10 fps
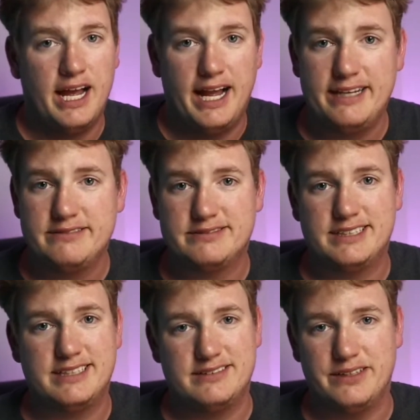and
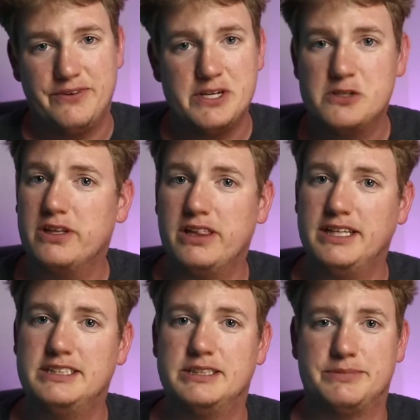that eventually leads them